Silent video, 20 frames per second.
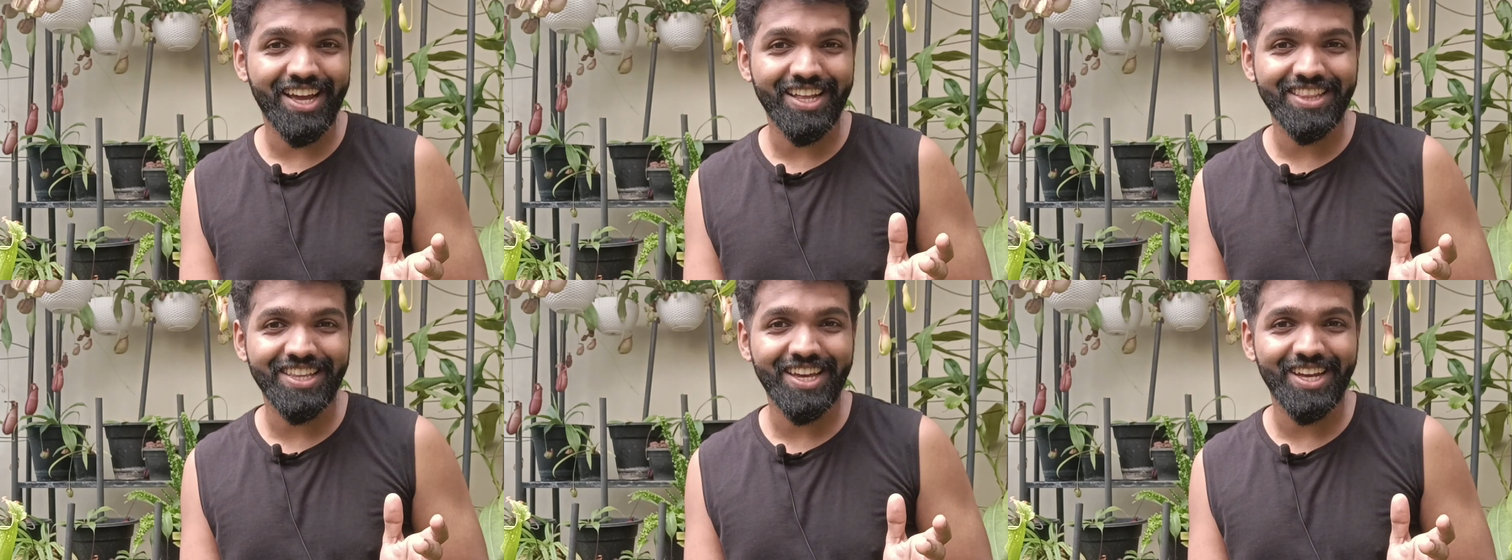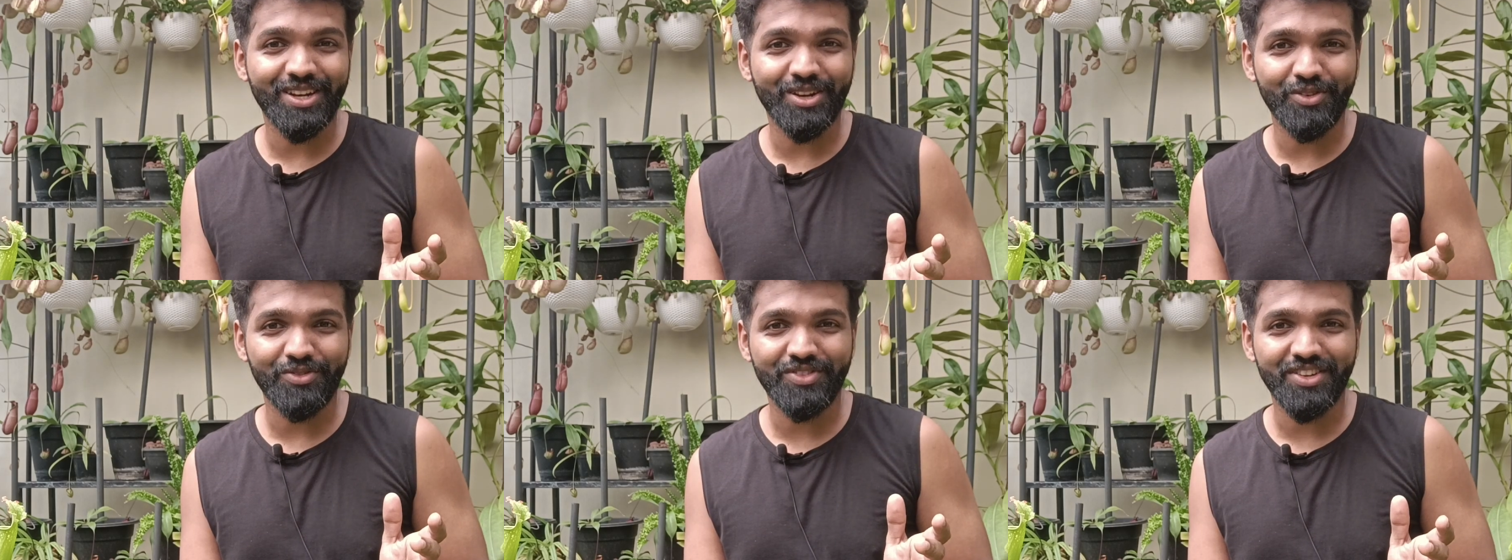at the
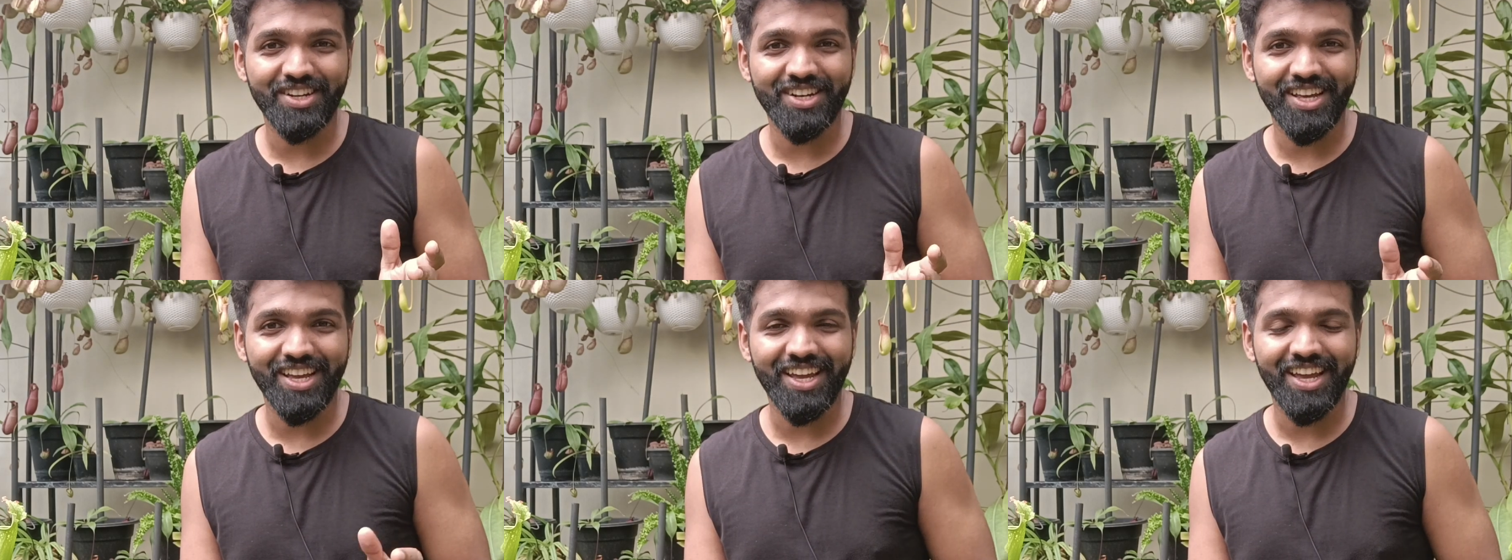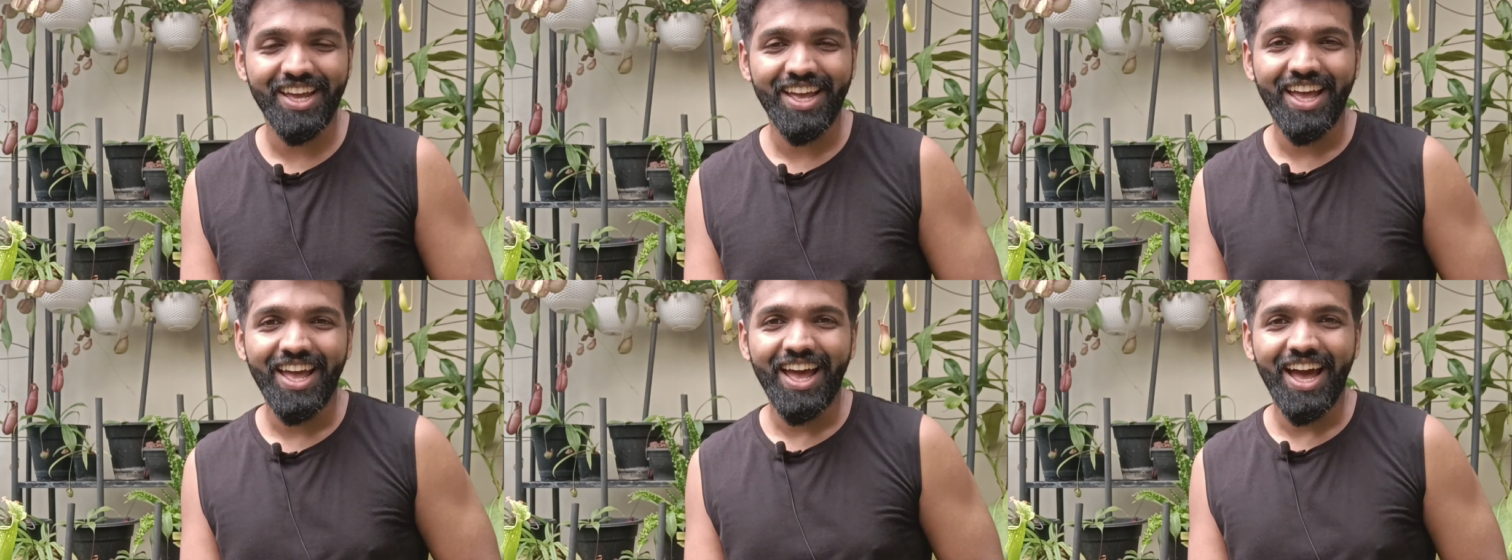end of the day.
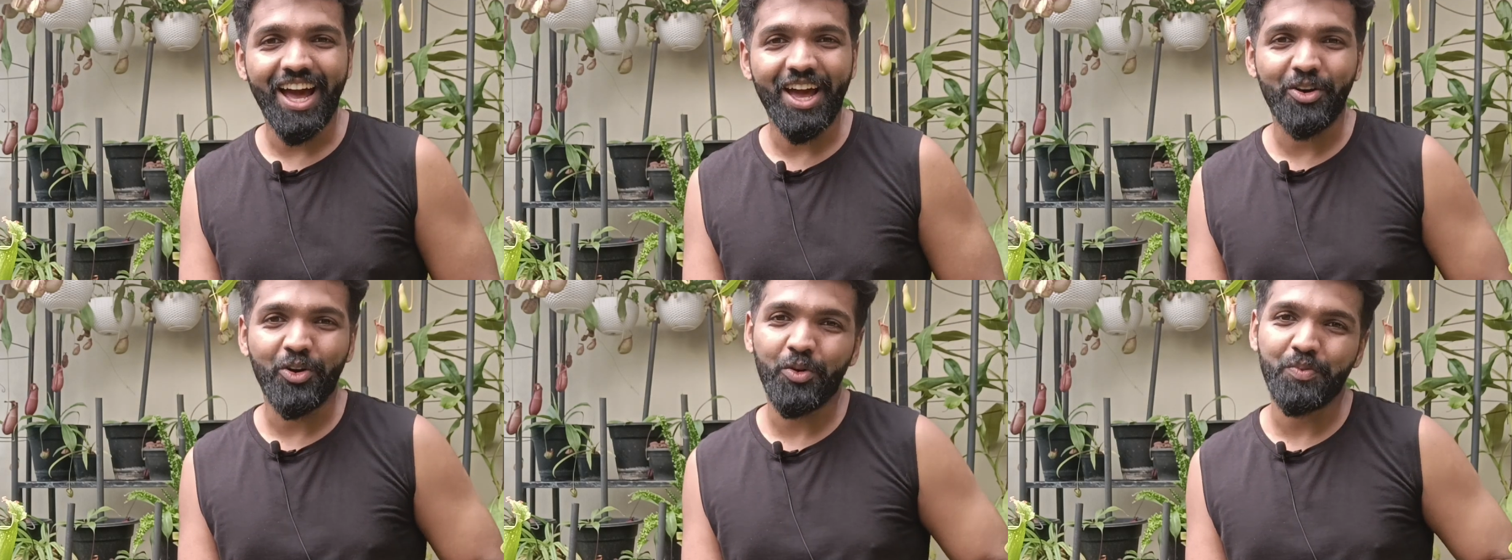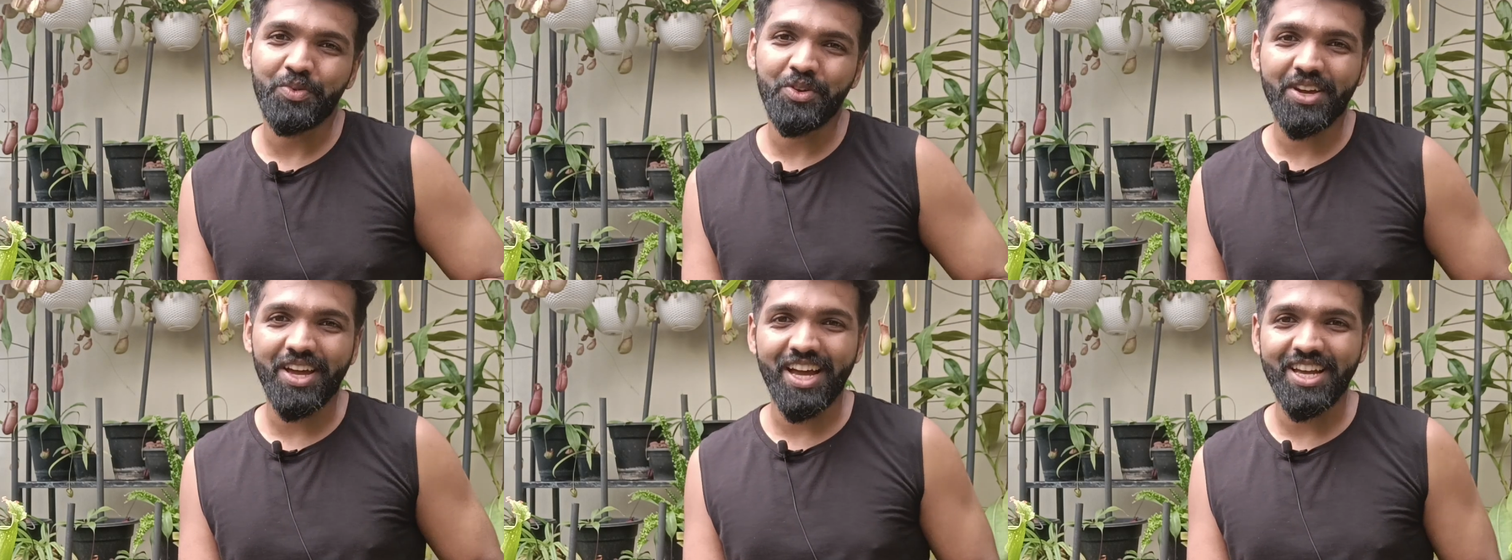I
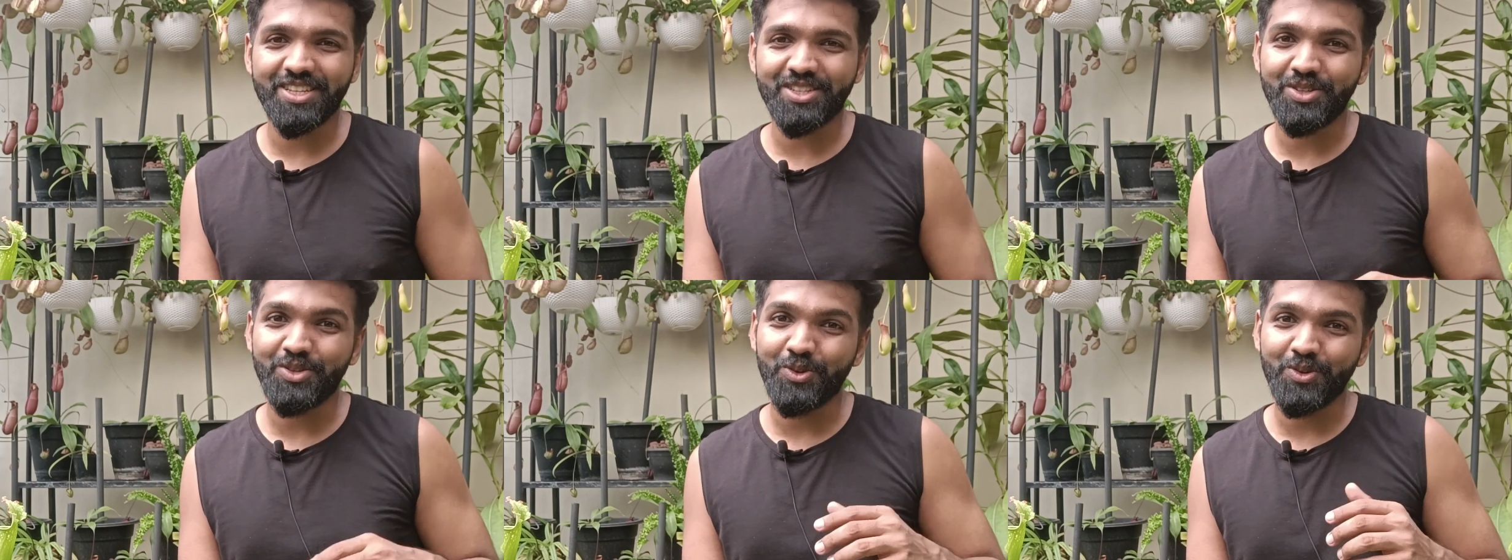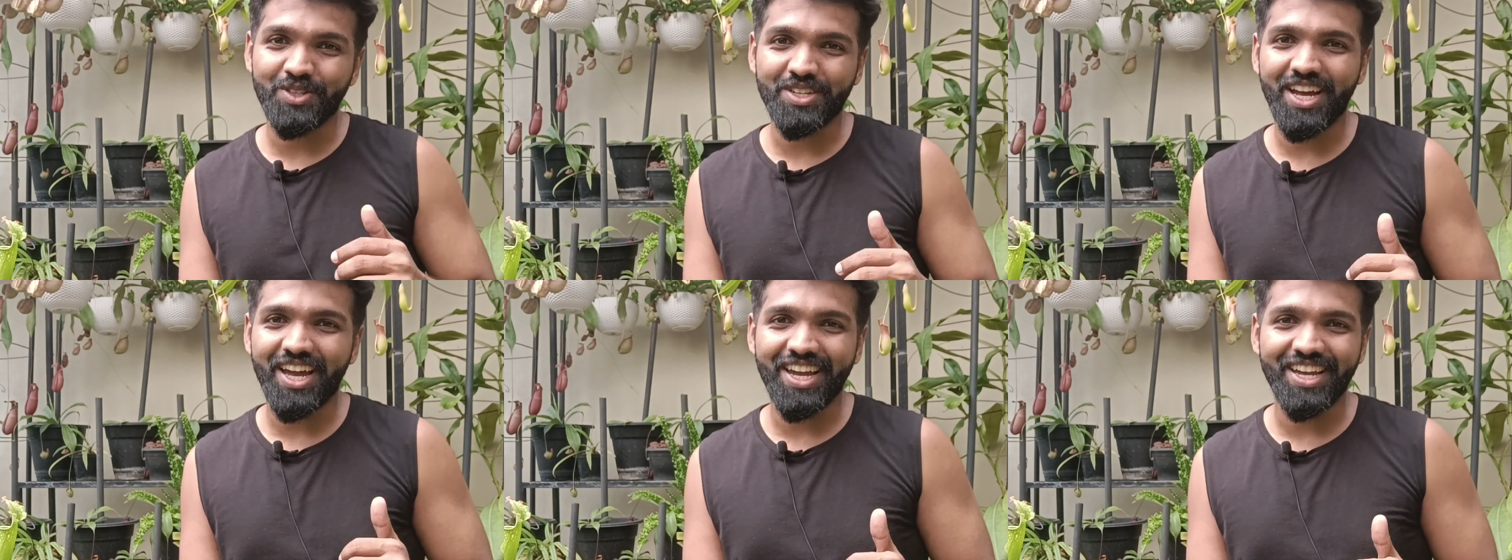hope you guys do
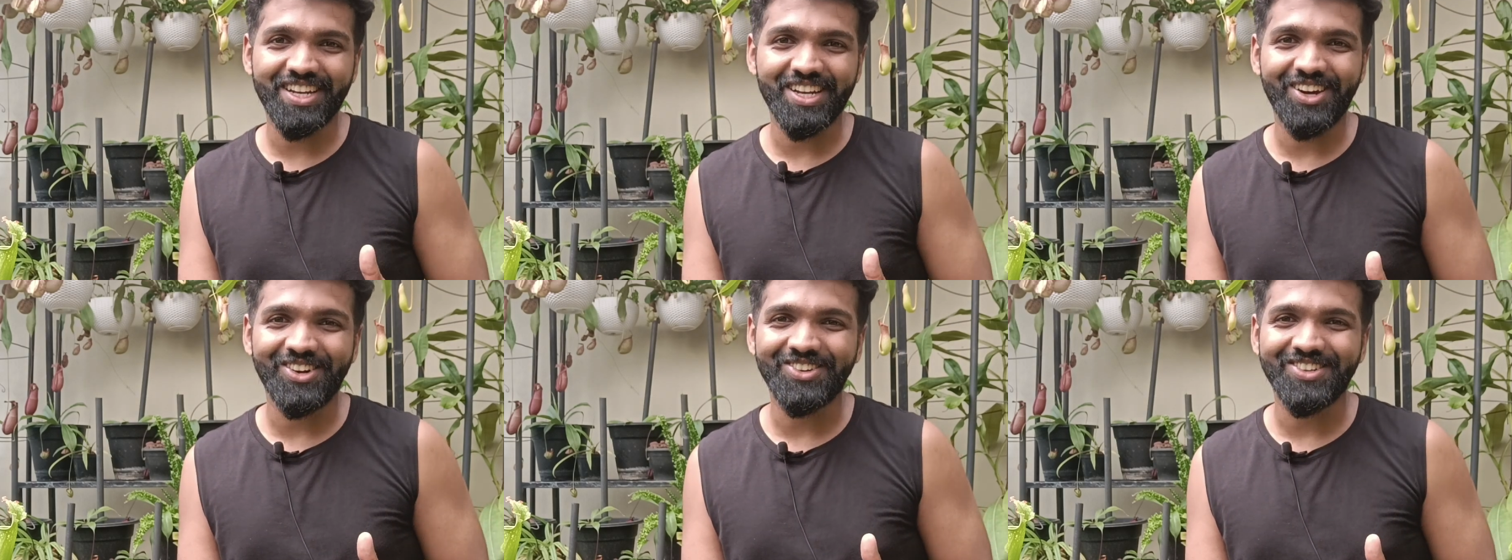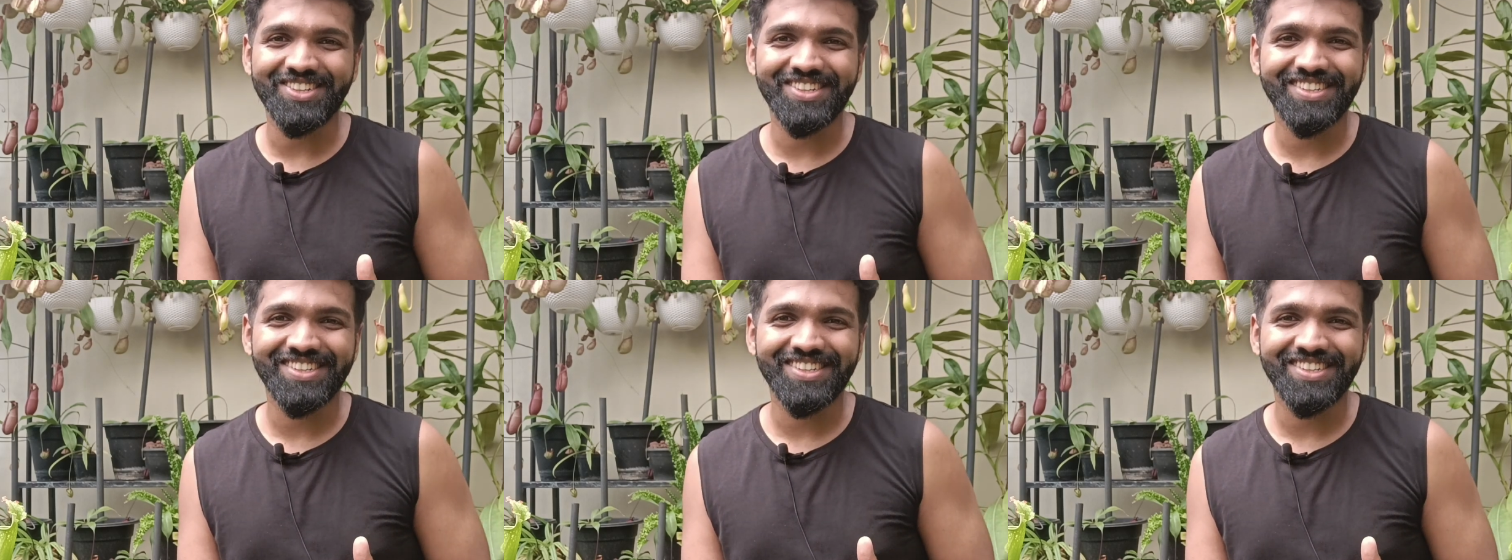try it out.